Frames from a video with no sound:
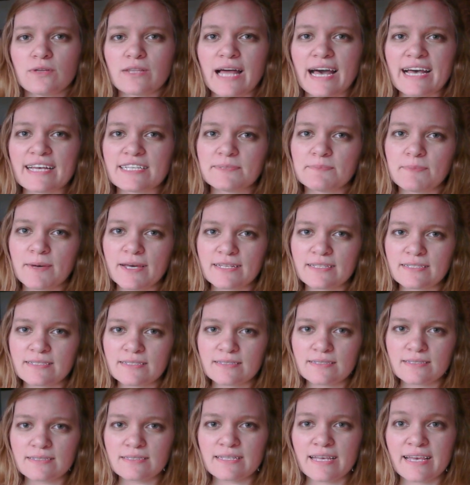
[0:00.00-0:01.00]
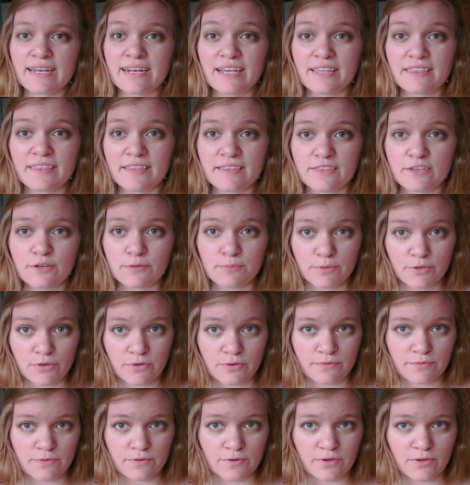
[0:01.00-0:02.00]
glass buttons, and I think they're
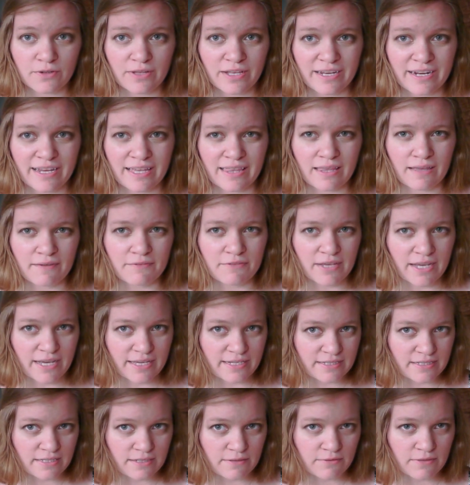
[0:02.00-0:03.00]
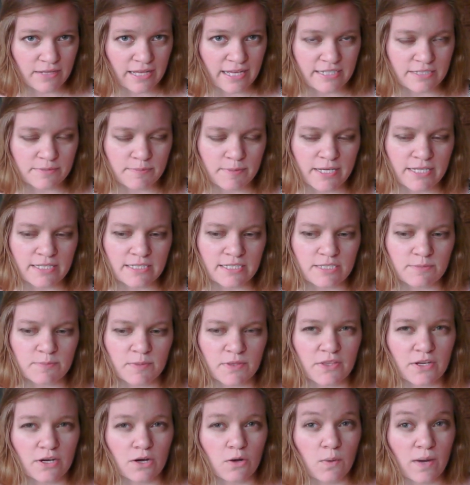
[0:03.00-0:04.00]
beautiful, and I love the idea of glass buttons,
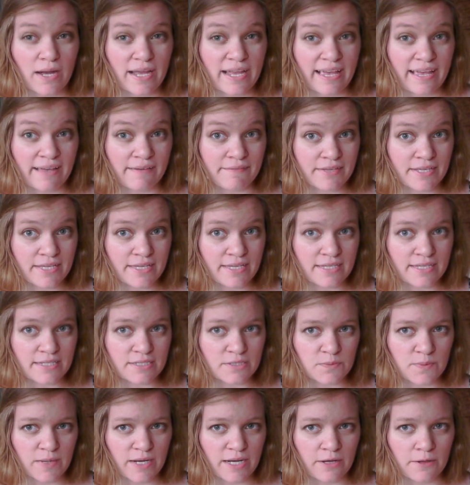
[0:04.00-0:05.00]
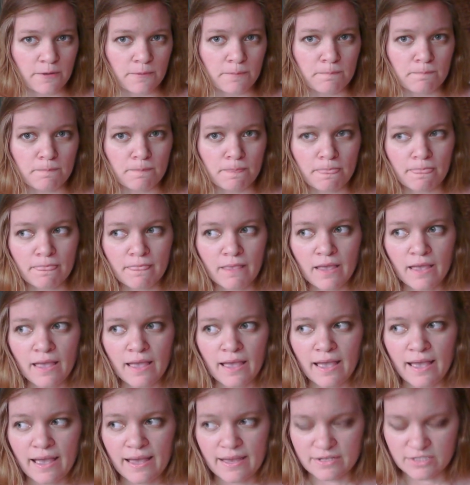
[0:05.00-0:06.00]
but they're quite heavy as well.
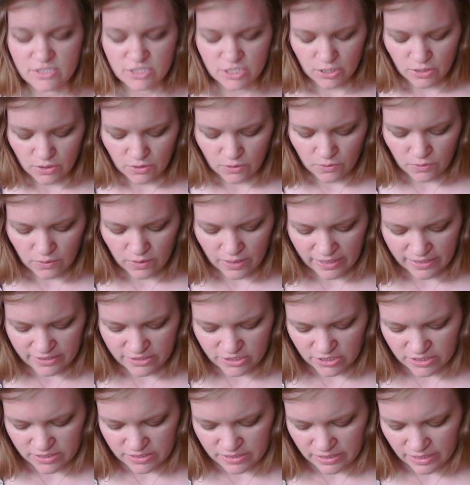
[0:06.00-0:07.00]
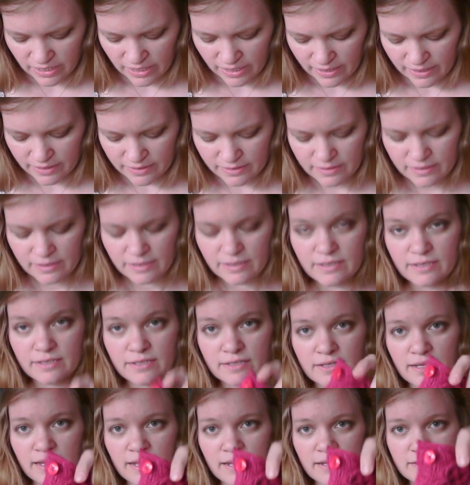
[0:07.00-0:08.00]
And so I just thought
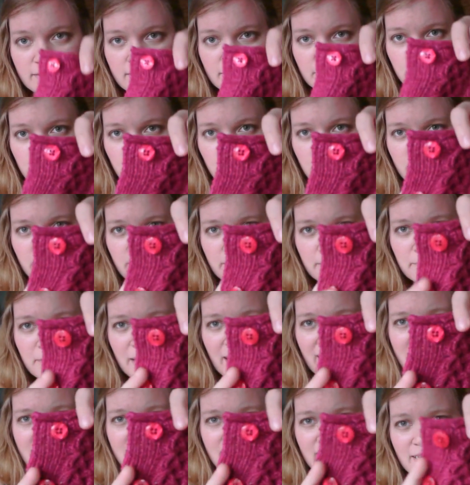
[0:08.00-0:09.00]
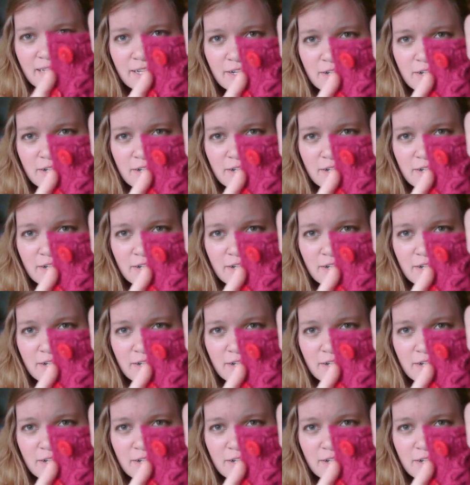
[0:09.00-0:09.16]
some pretty plastic